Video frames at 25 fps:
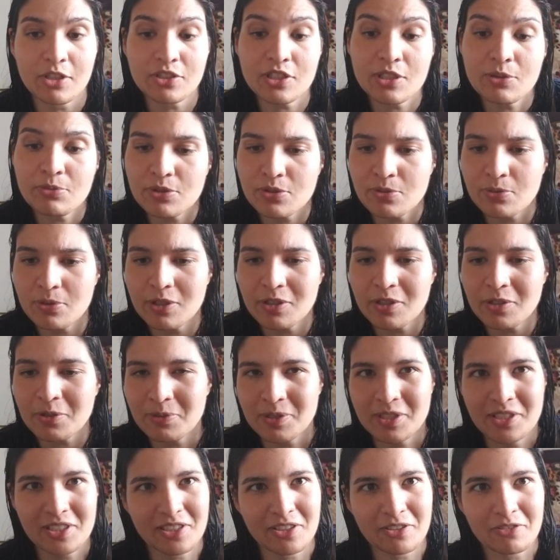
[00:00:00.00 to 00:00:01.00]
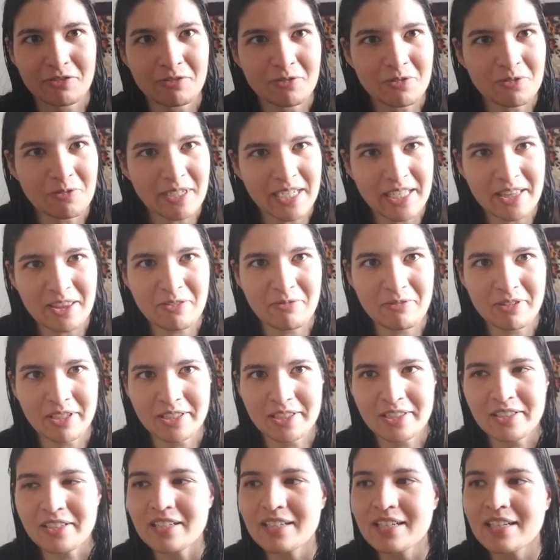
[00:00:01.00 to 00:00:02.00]
All She Was Worth, which is a
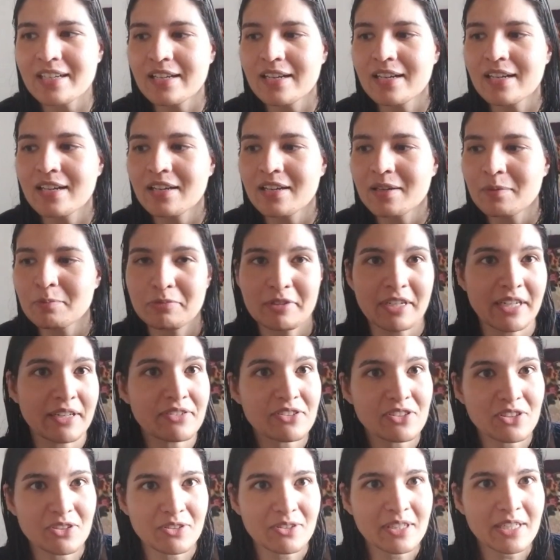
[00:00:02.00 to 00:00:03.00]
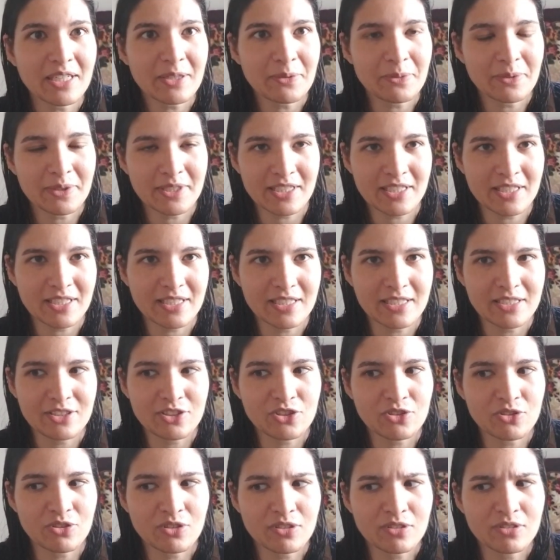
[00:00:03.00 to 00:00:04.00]
great thriller, Brave Story, which
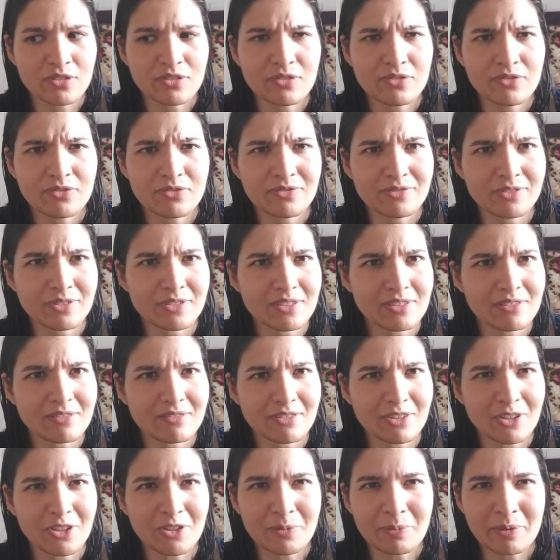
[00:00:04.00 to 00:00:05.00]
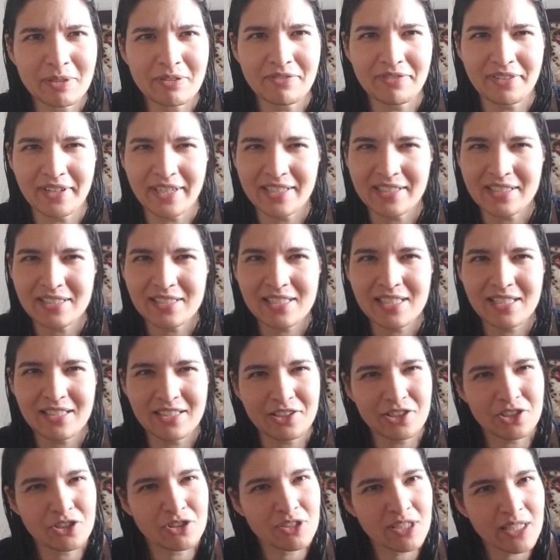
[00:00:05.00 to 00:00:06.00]
is sort of urban
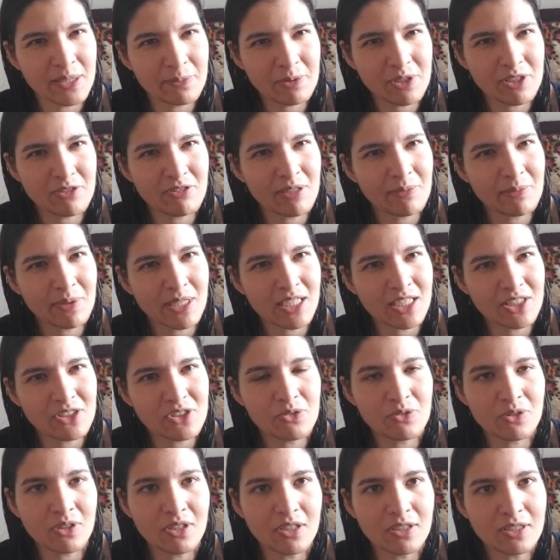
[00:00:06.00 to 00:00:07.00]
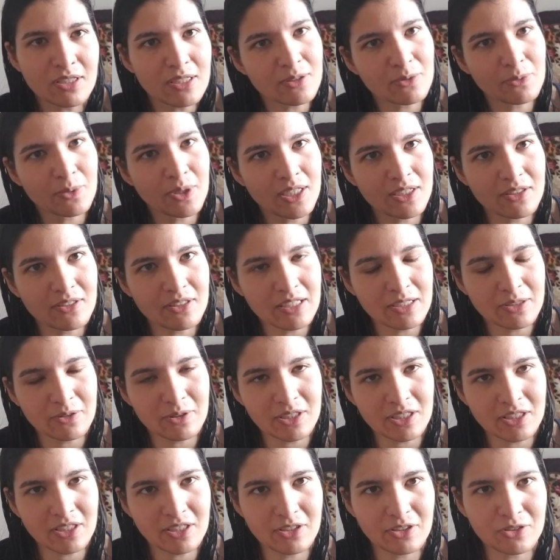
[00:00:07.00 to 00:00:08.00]
fantasy, like slipstream, I guess you call it,
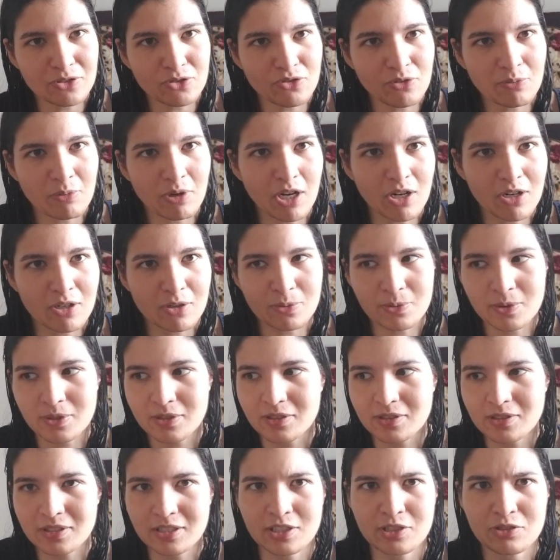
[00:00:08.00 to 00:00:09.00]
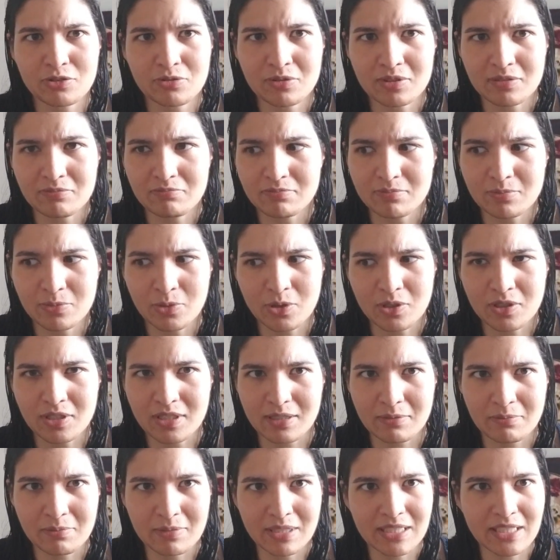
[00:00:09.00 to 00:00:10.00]
where like he goes from our world into a
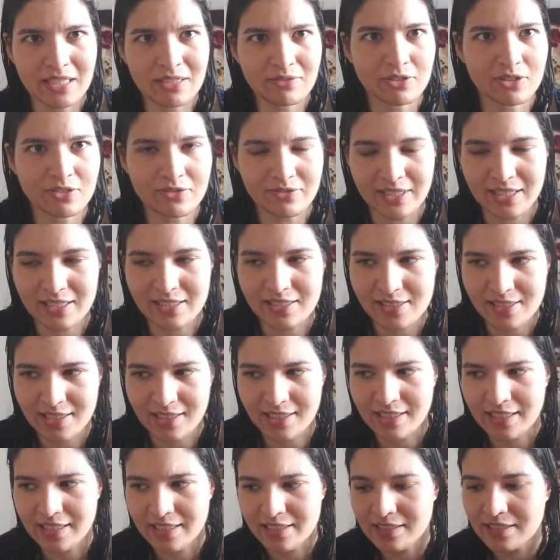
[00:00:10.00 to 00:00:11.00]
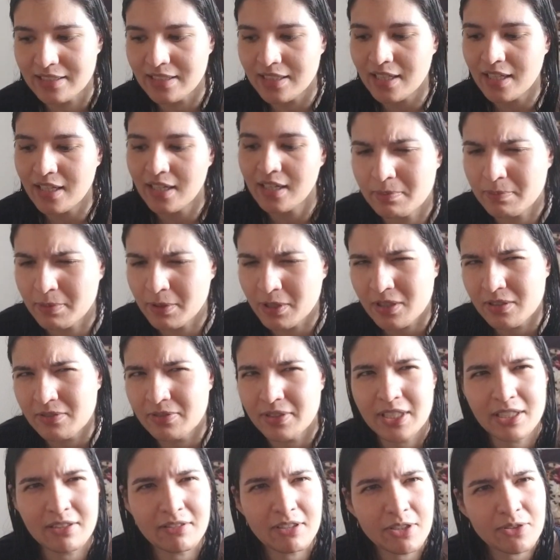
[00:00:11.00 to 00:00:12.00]
more like medieval fantasy land. The
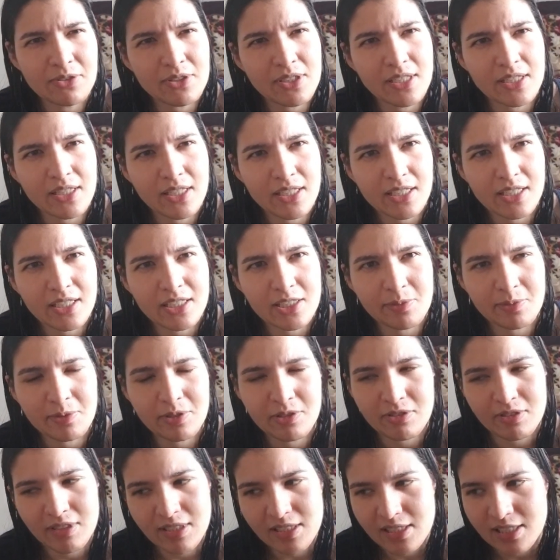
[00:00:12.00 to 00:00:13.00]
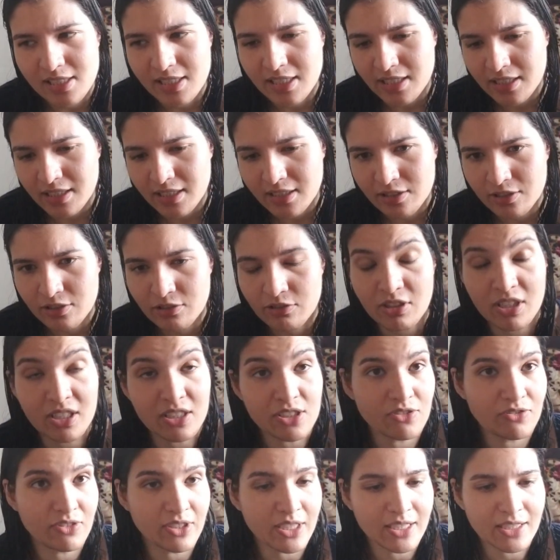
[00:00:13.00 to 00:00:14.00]
Book of Heroes, I think, has been translated.
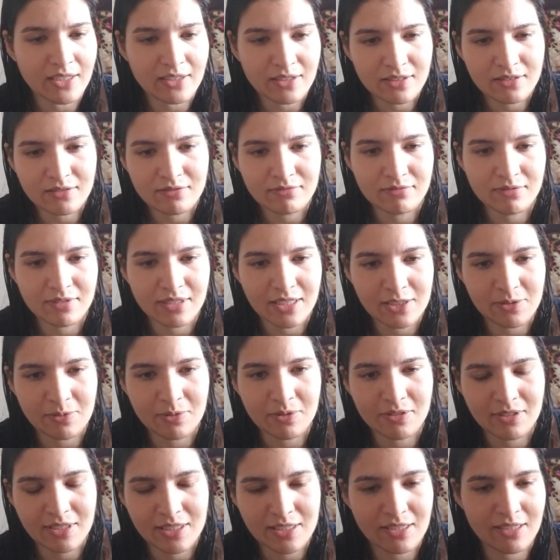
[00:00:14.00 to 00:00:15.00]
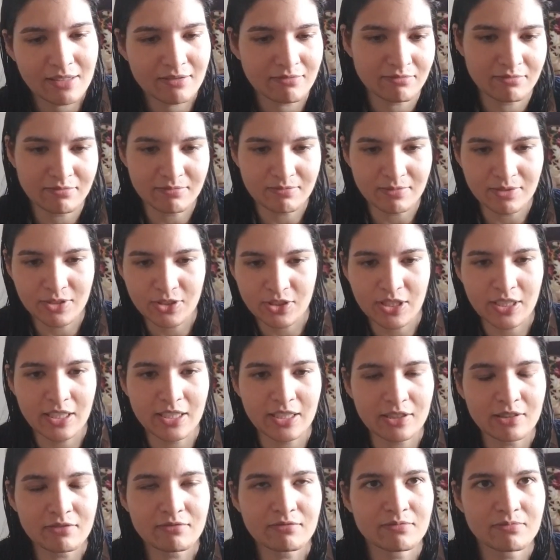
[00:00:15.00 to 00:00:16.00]
Crossfire has been translated. I'm
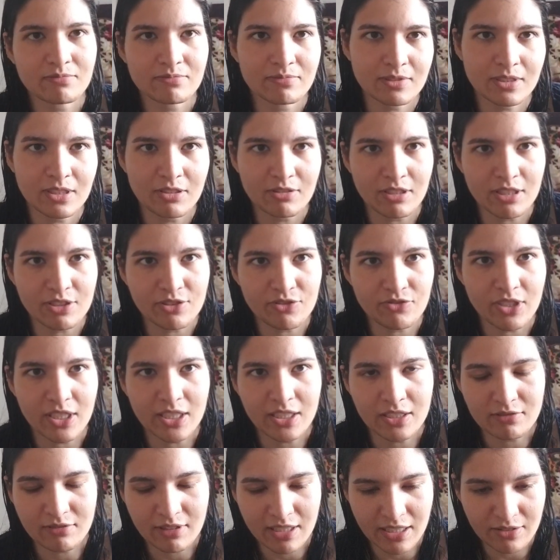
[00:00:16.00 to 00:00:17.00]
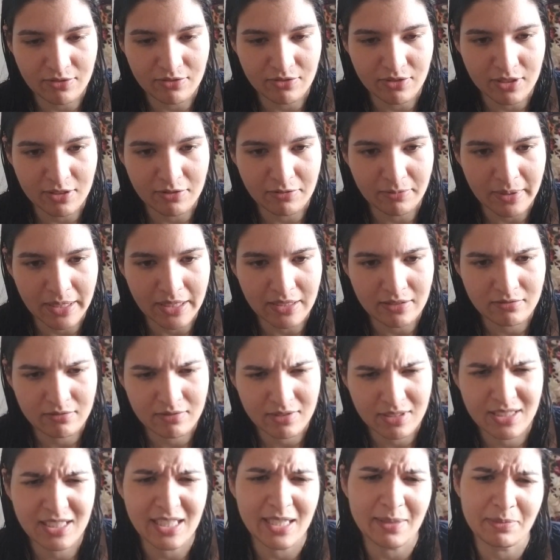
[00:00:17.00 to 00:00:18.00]
looking at Crossfire right in front of
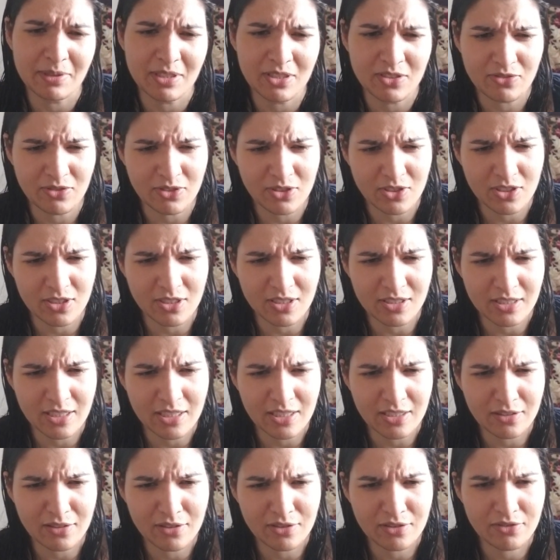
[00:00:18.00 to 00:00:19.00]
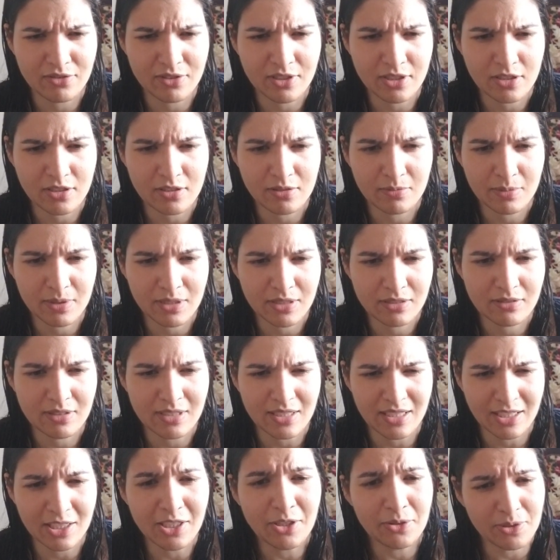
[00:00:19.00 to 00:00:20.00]
me. The Japanese version, not the English version,
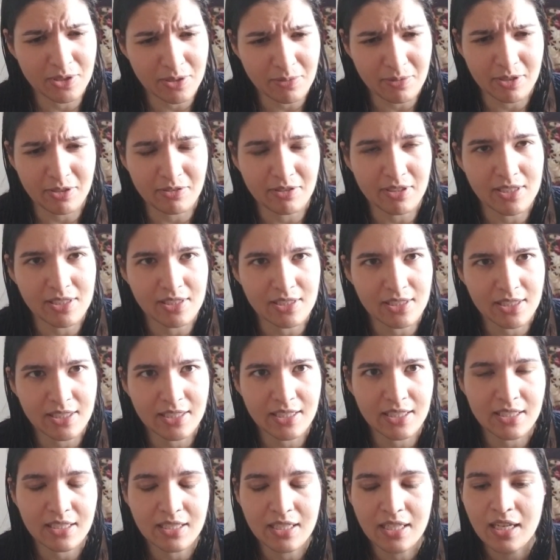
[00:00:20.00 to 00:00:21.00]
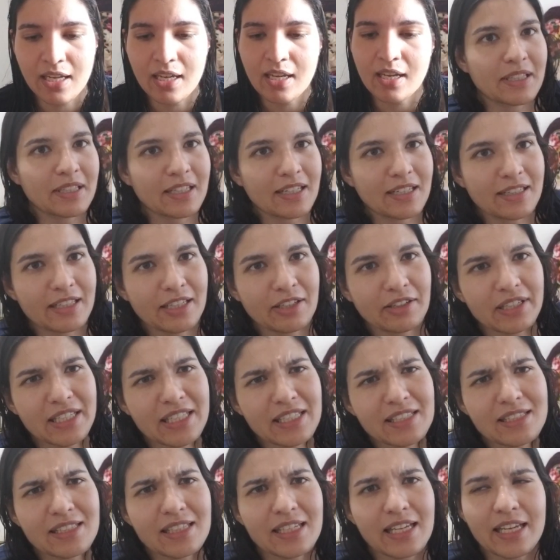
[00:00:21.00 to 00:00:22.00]
but I know it's been translated. There
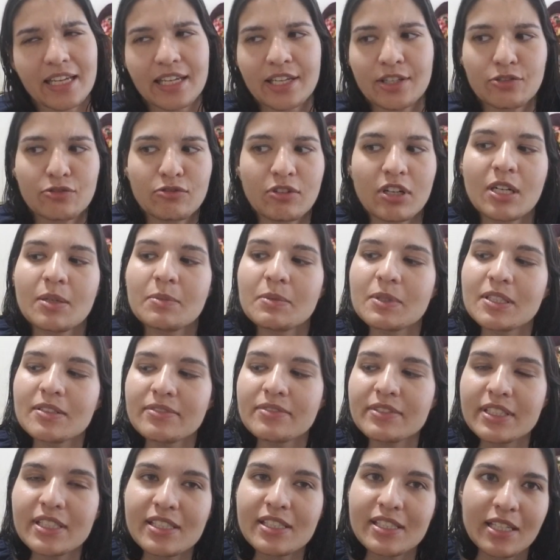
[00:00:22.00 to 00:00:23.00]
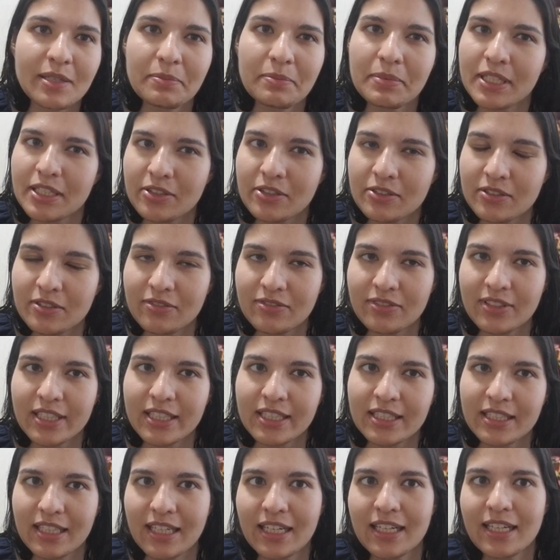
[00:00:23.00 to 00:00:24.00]
is a drama of this. I bet you could
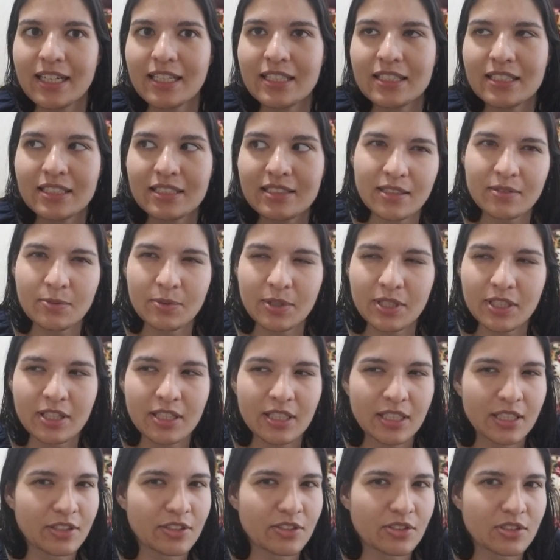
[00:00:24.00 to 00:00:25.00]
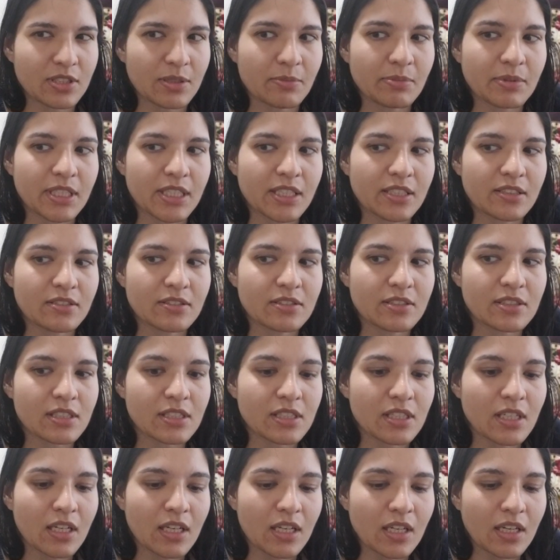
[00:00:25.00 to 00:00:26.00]
find that with English
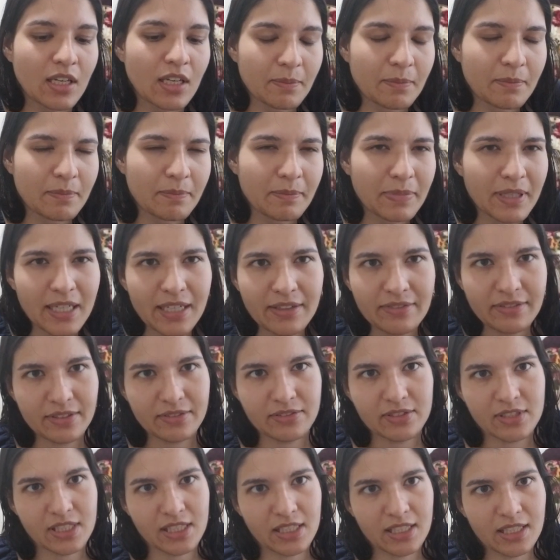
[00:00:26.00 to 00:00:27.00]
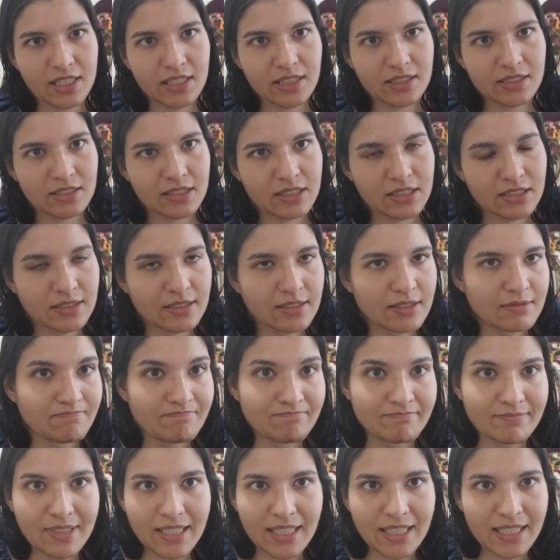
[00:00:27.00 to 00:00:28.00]
subtitles, but I've never seen it.
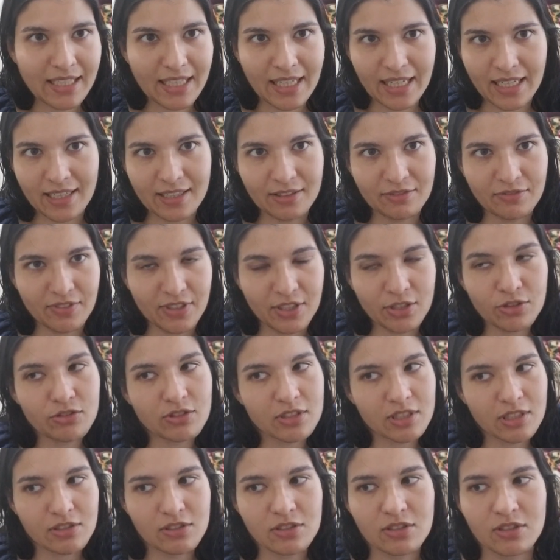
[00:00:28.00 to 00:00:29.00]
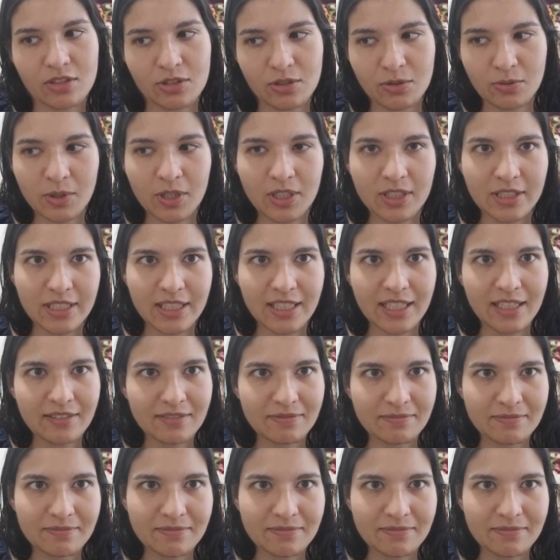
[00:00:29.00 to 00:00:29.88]
I can't vouch as to the quality.